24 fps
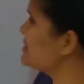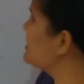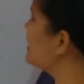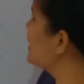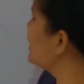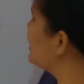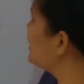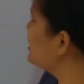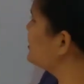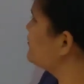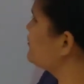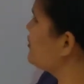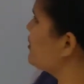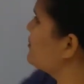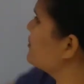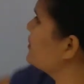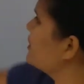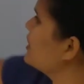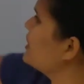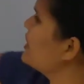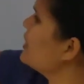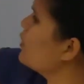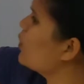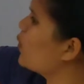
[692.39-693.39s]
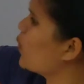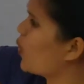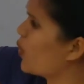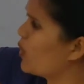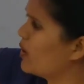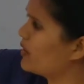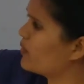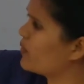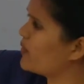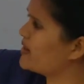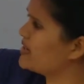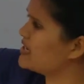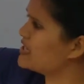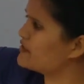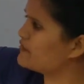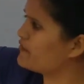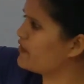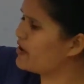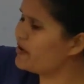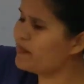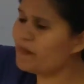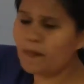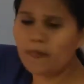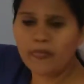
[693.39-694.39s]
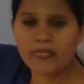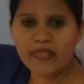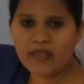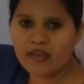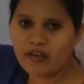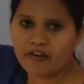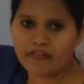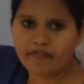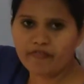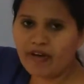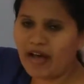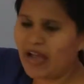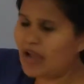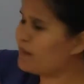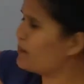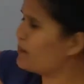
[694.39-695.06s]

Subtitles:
that is from the old one is from 5'